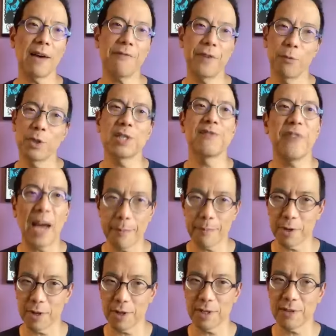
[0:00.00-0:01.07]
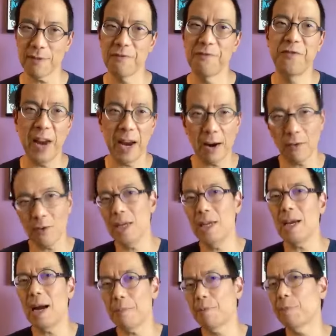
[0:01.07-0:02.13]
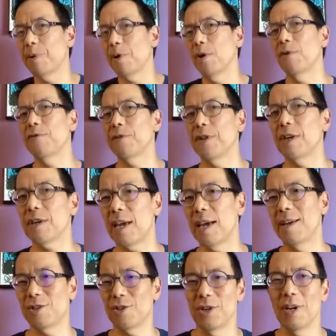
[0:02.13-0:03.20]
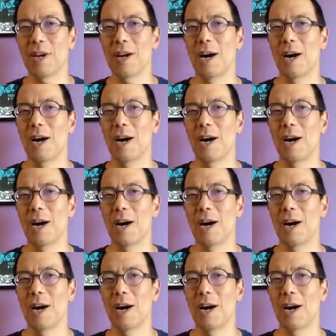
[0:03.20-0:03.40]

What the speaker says: which is fabulous, very apropos for the occasion.